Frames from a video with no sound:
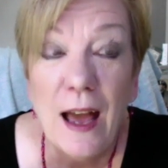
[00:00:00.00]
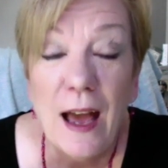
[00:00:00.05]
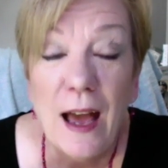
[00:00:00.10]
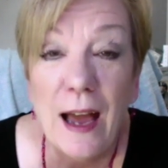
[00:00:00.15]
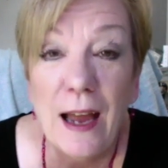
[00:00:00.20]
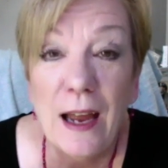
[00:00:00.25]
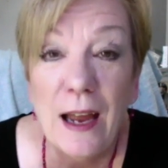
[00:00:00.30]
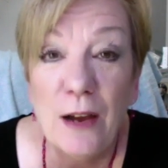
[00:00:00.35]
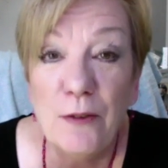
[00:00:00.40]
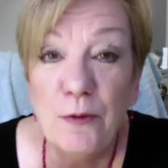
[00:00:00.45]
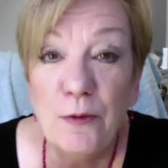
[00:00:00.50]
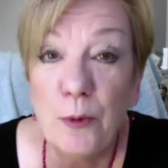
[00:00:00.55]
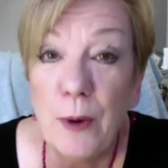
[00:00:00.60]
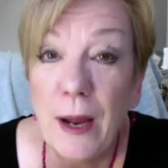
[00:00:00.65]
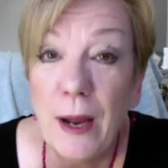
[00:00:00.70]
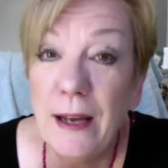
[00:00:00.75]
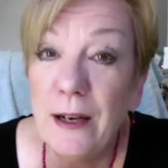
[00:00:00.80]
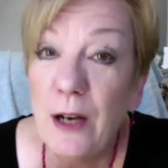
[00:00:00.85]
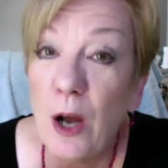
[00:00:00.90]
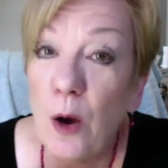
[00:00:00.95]
I have
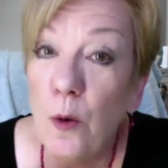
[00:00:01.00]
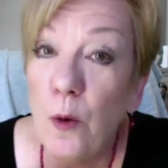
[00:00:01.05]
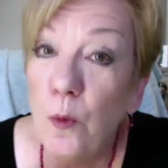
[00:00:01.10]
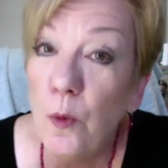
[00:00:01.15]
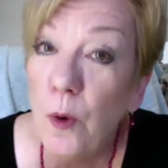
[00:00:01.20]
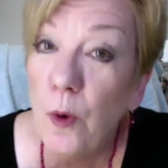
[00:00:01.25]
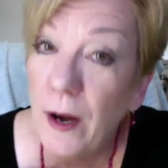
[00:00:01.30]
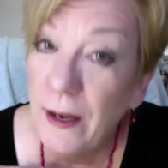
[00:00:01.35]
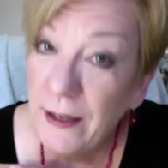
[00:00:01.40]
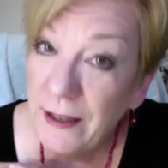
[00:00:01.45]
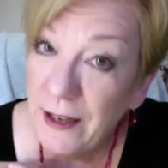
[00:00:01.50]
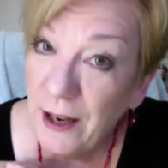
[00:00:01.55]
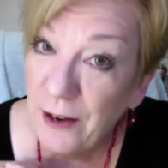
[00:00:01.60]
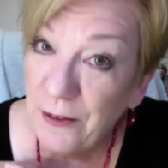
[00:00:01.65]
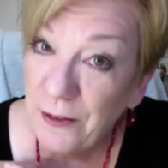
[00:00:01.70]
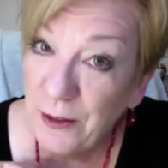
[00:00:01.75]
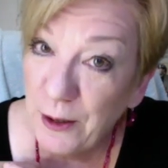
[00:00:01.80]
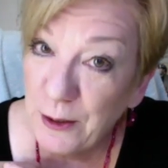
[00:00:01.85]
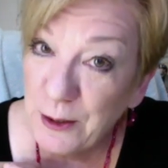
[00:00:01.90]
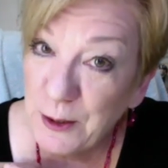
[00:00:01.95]
read one
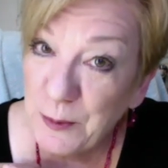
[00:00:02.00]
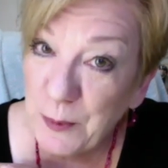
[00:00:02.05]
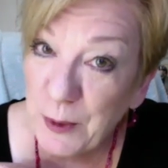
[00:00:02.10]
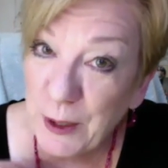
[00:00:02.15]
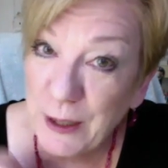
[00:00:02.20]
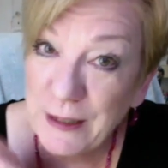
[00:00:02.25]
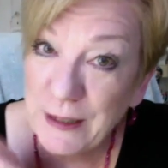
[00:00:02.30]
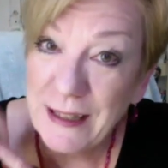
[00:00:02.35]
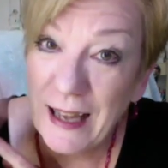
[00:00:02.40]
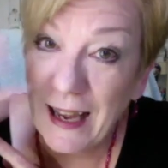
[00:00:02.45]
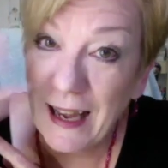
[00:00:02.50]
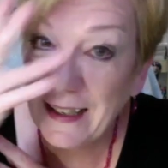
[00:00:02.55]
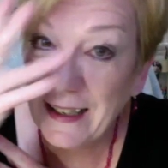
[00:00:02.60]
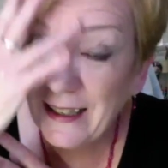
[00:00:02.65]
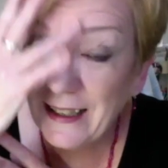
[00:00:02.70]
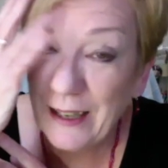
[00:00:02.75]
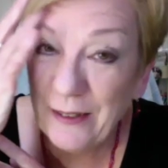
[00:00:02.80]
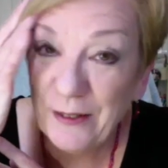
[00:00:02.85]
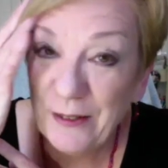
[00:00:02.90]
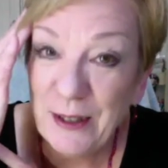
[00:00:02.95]
of those books and
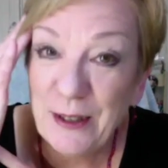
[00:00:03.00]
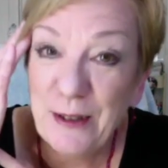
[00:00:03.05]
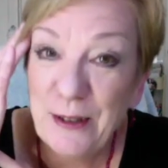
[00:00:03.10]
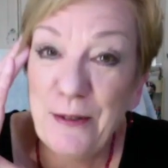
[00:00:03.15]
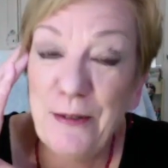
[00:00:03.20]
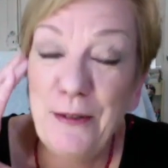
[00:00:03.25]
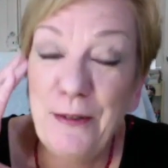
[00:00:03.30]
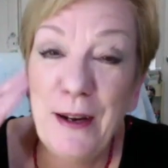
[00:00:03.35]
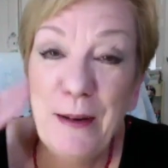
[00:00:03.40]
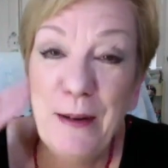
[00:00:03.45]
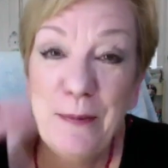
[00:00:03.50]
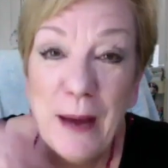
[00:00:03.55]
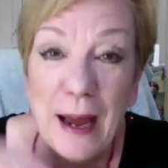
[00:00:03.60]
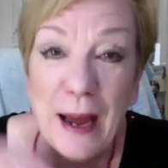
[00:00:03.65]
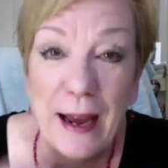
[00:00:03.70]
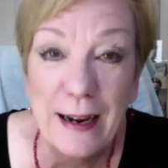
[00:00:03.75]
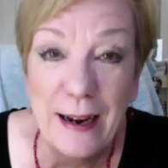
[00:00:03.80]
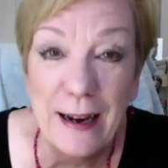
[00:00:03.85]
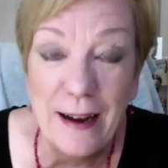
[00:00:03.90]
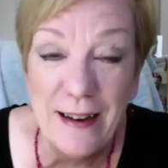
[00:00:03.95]
given
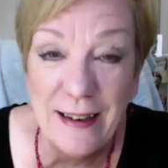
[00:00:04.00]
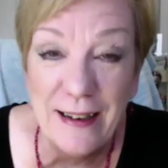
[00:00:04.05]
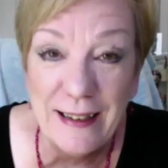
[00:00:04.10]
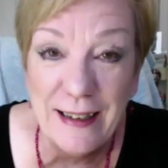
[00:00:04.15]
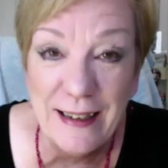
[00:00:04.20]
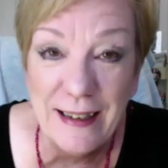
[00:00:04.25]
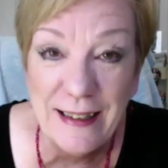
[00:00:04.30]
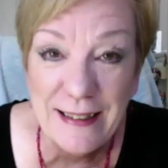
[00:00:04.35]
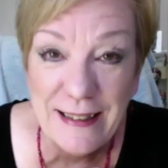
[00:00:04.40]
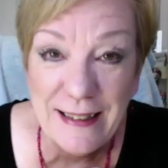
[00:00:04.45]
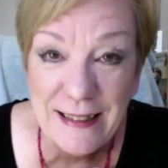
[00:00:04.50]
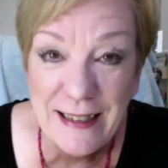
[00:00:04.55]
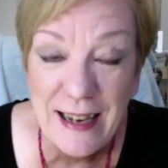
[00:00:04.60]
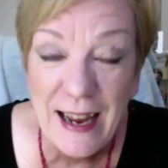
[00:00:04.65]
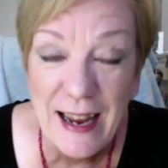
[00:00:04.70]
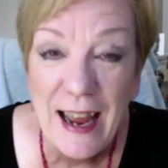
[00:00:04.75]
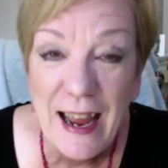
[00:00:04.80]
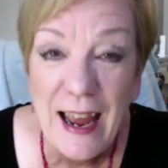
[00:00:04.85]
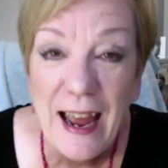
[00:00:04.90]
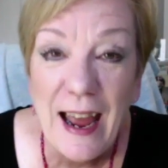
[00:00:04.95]
feedback on it,
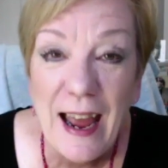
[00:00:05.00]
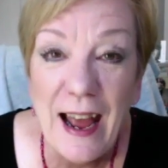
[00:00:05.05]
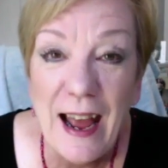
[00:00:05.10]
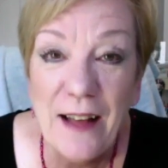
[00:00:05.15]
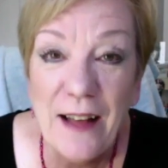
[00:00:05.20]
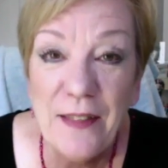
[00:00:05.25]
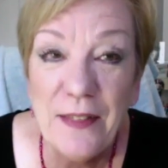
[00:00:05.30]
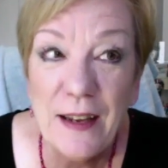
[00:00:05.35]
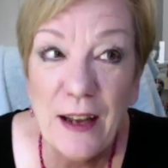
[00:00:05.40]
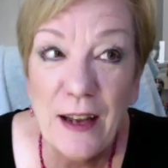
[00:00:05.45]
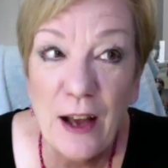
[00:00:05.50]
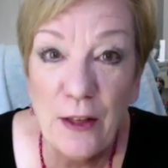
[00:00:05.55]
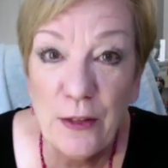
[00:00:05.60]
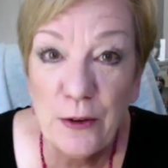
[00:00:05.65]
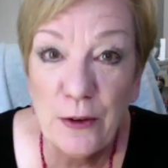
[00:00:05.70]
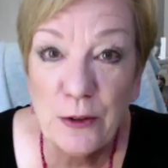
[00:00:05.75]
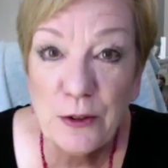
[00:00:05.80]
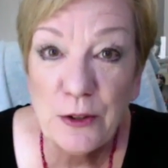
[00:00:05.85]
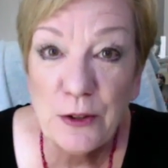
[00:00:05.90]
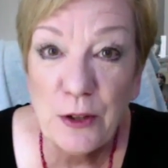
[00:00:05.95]
and the
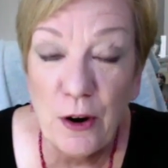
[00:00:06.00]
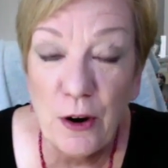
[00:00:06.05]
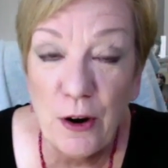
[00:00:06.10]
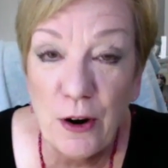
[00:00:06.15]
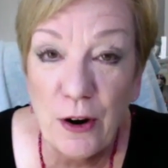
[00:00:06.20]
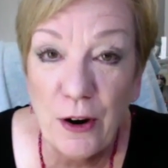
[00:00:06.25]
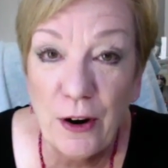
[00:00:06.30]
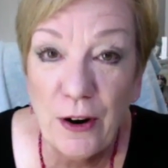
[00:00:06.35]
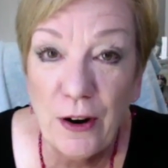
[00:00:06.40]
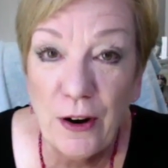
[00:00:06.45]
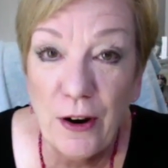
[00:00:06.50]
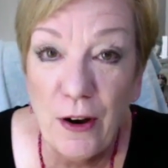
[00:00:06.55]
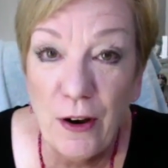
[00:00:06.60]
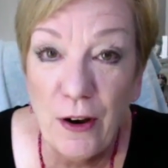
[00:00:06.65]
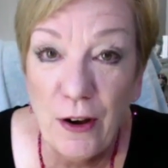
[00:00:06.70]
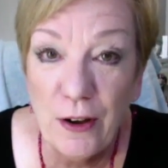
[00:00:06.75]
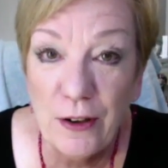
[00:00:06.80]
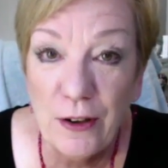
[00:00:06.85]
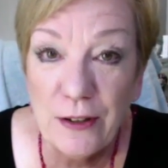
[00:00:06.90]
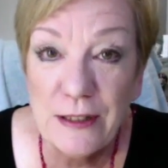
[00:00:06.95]
others are
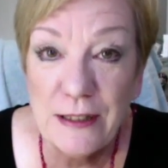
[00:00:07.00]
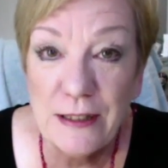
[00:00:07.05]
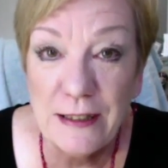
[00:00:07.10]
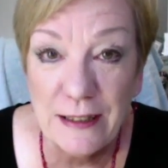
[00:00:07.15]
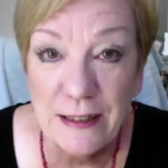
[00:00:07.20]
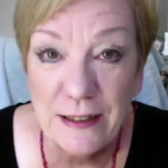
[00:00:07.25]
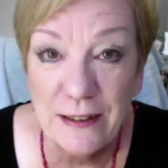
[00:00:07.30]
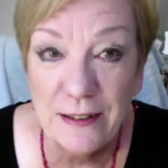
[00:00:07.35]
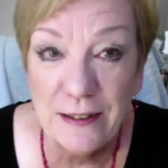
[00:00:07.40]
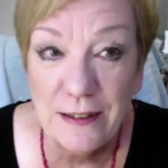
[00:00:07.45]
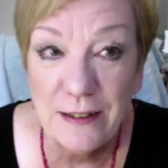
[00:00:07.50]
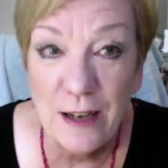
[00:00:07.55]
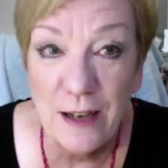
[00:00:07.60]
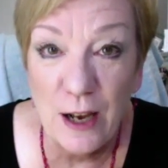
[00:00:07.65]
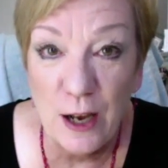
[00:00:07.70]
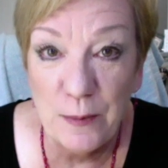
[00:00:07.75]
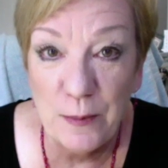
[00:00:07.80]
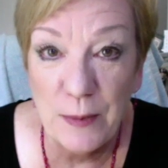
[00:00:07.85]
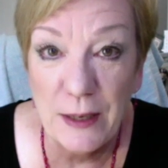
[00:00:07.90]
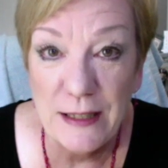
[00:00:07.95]
all still
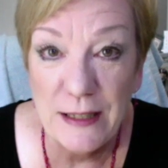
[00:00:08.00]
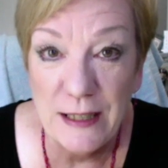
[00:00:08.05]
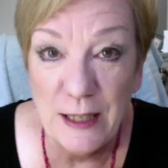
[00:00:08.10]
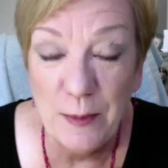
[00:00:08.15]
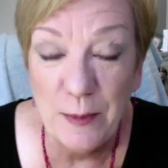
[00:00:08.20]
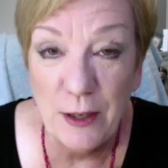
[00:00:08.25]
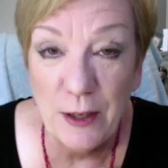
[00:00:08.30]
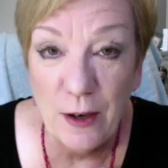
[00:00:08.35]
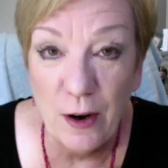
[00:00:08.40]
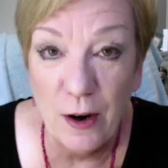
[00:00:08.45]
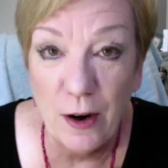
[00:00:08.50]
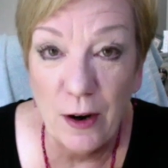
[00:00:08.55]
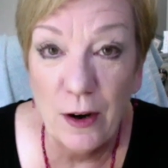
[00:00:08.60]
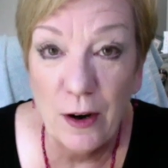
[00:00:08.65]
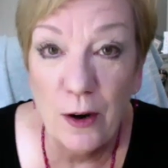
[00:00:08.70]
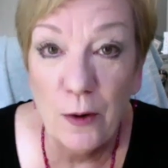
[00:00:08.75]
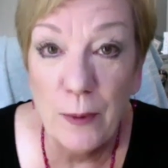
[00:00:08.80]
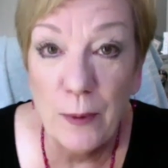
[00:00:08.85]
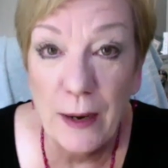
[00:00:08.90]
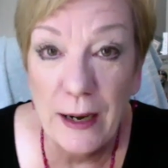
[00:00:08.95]
on my TBR
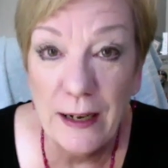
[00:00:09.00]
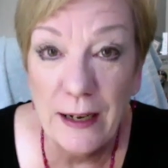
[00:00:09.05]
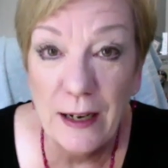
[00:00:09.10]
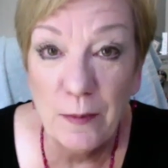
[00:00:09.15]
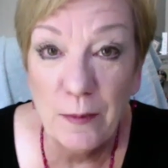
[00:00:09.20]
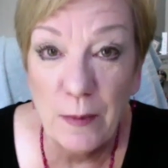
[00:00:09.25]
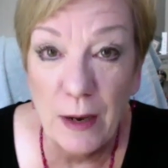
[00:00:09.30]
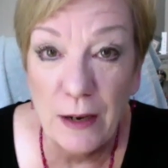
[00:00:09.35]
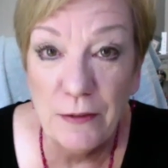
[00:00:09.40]
awaiting my